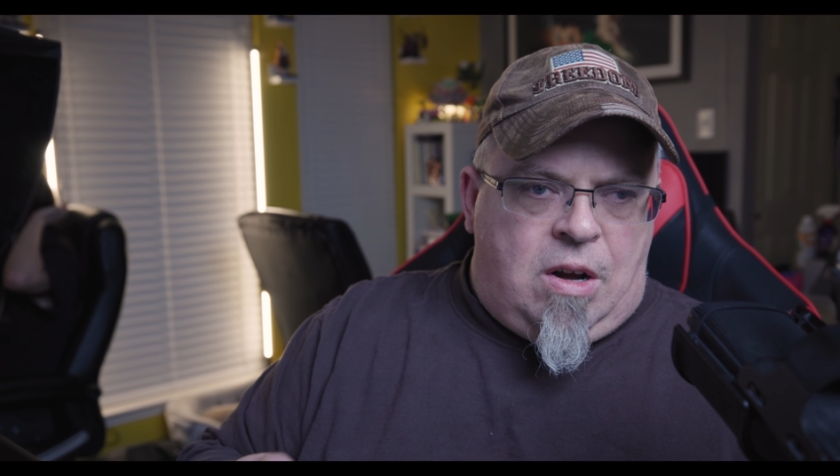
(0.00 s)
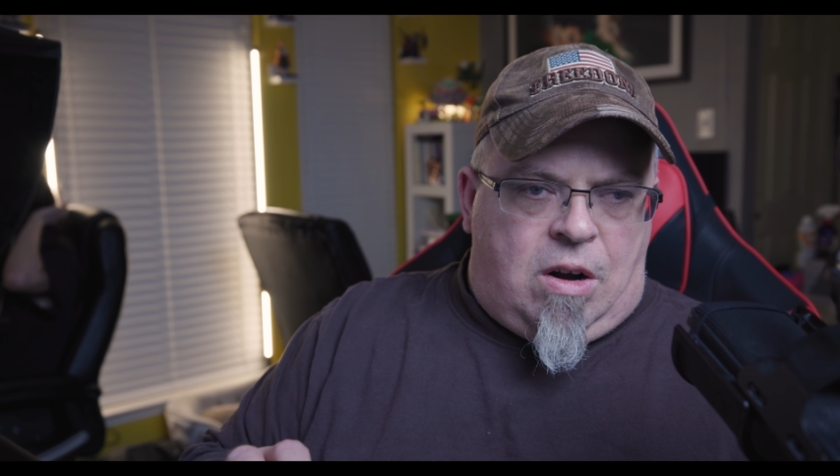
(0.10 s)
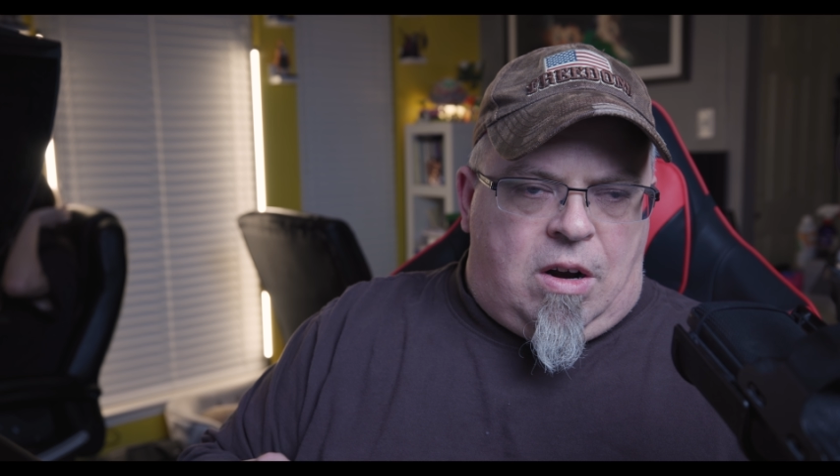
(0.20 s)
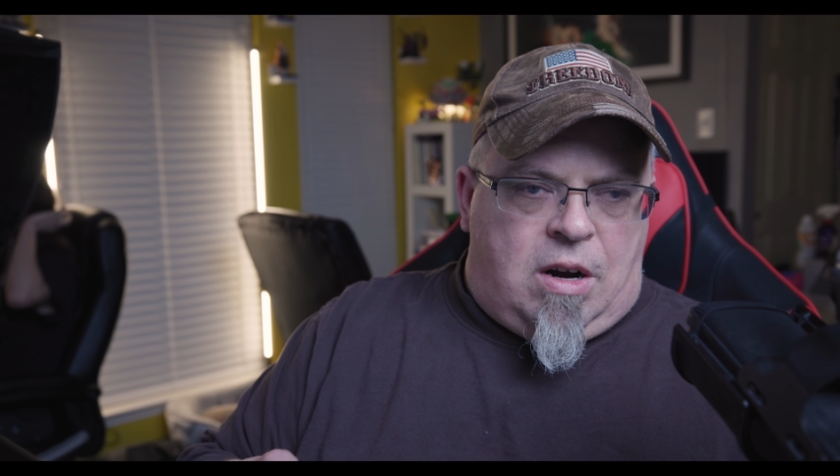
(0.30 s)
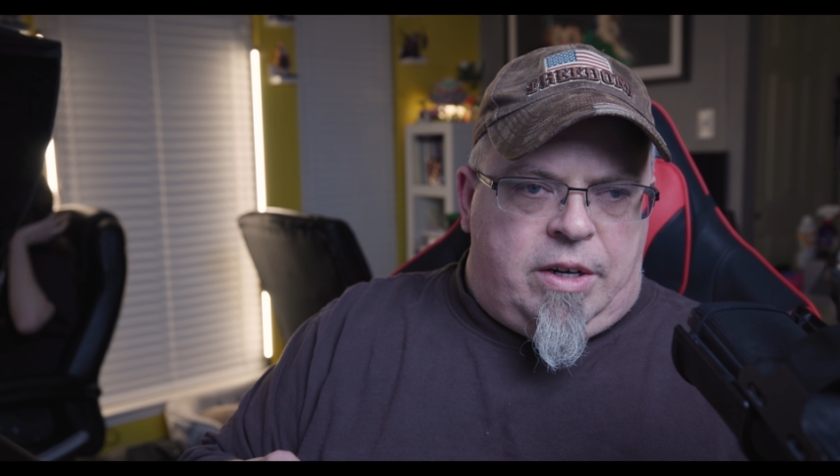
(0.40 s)

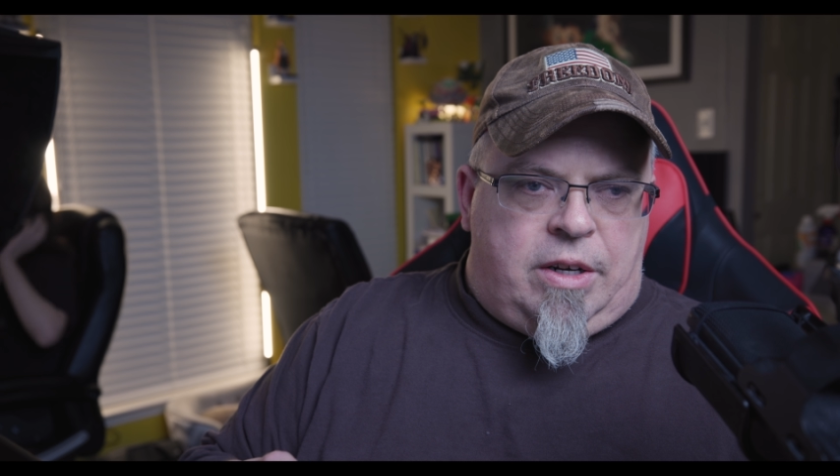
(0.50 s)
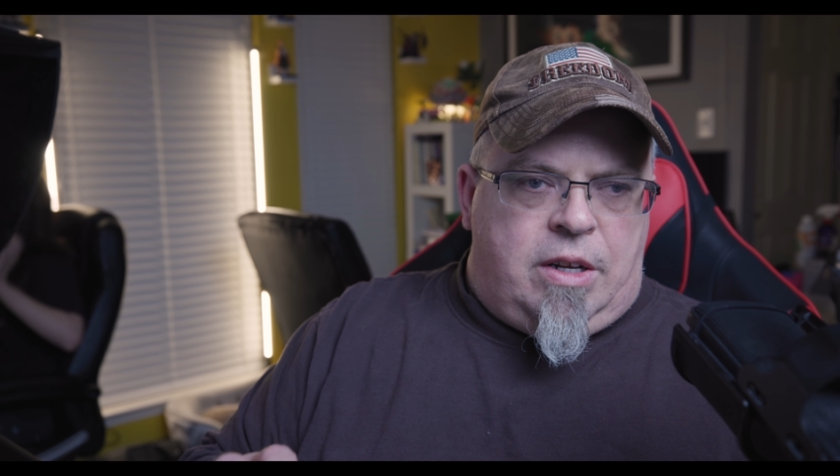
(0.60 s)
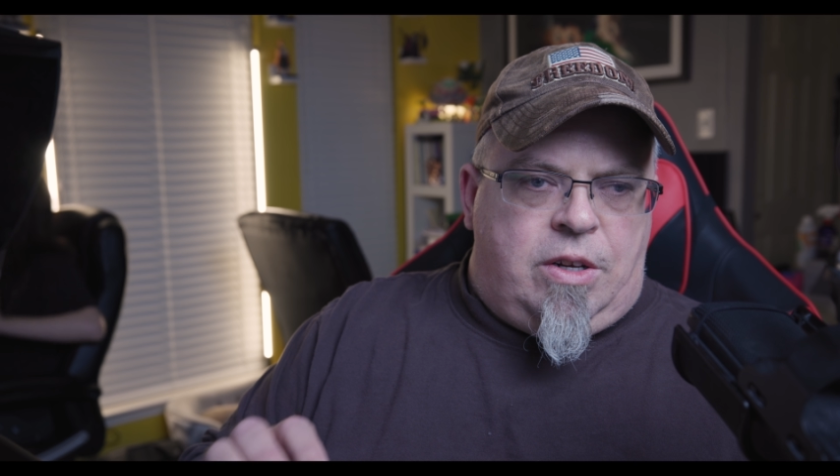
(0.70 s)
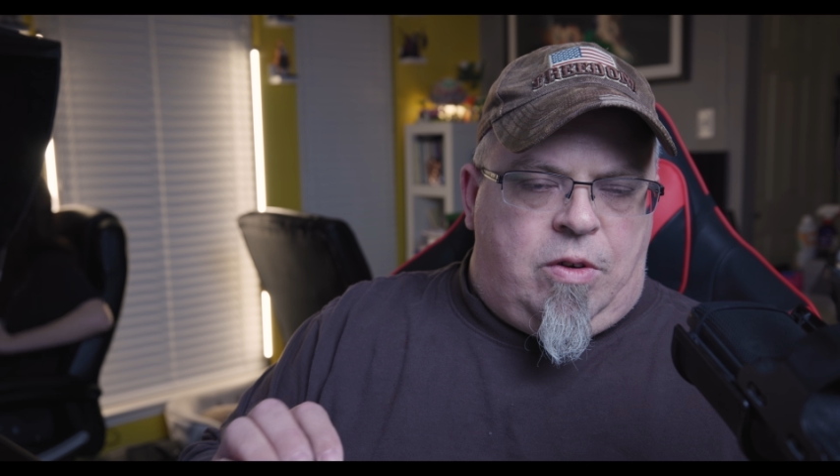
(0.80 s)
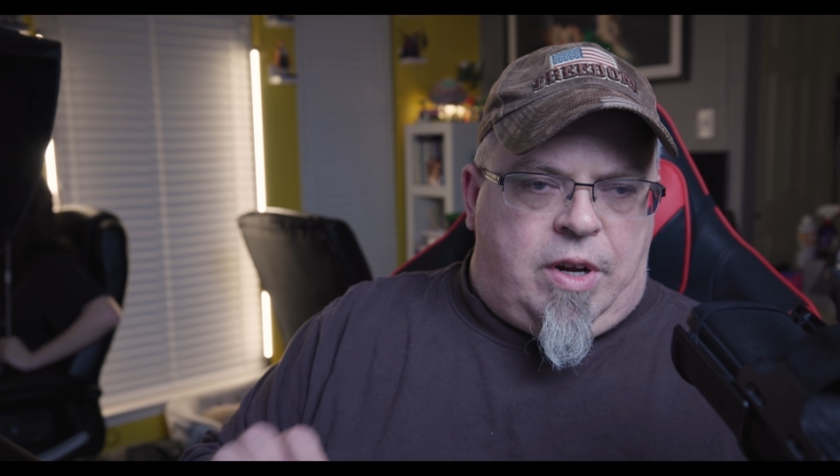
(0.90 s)
on
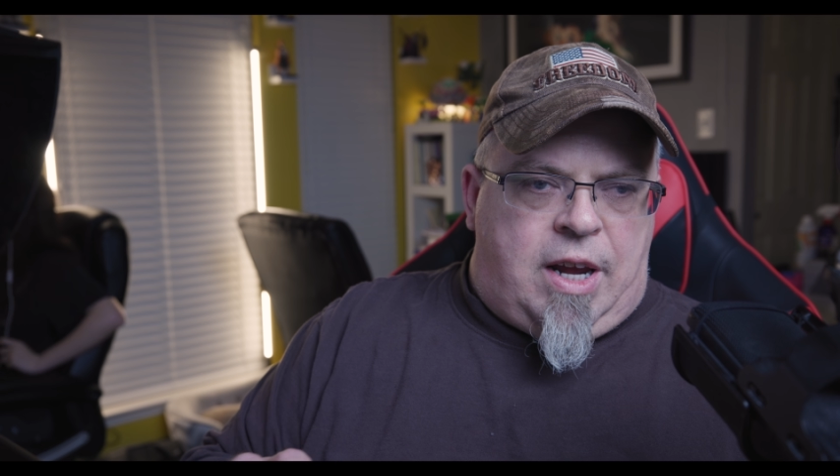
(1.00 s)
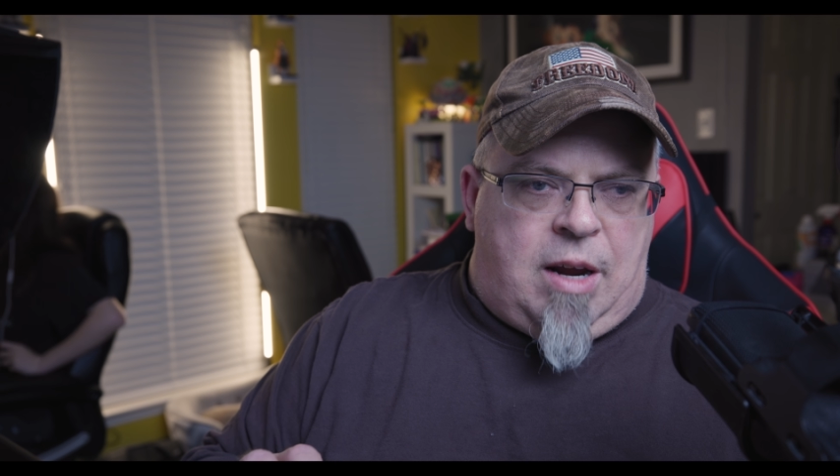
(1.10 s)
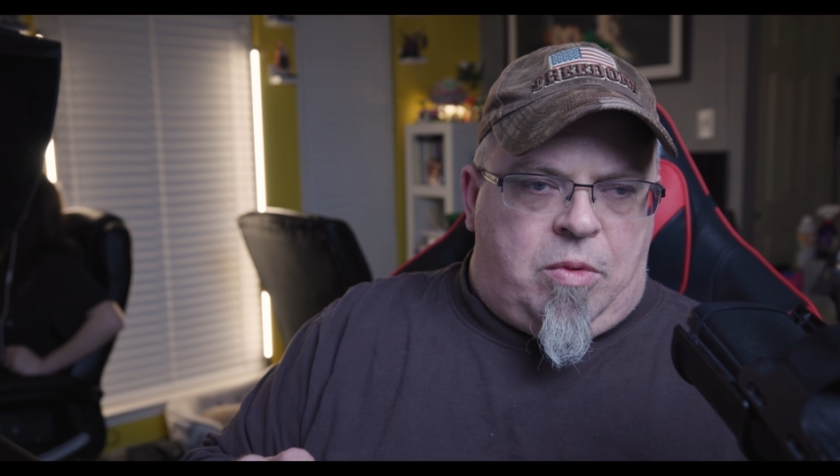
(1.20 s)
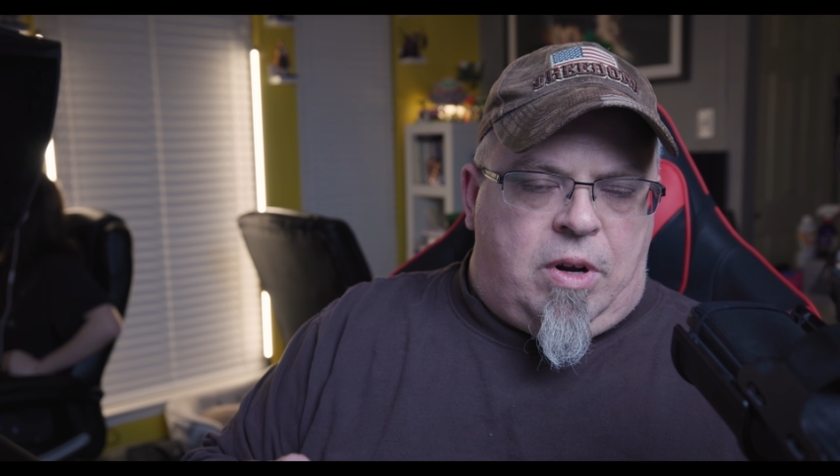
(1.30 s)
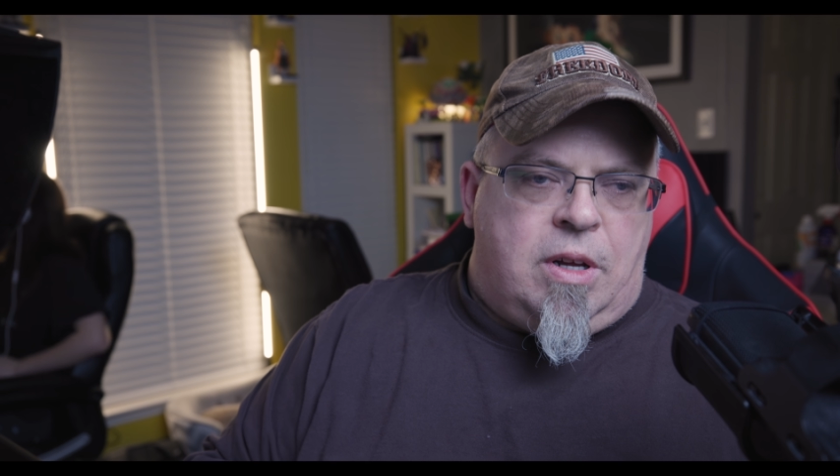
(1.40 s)
your
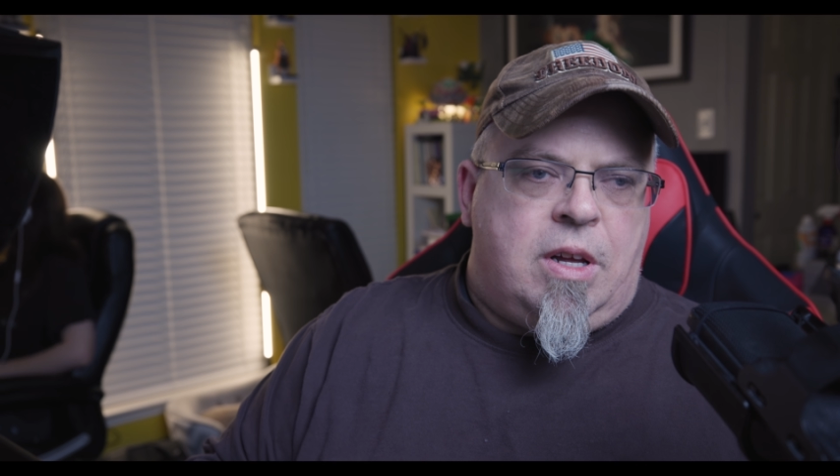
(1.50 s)
camera.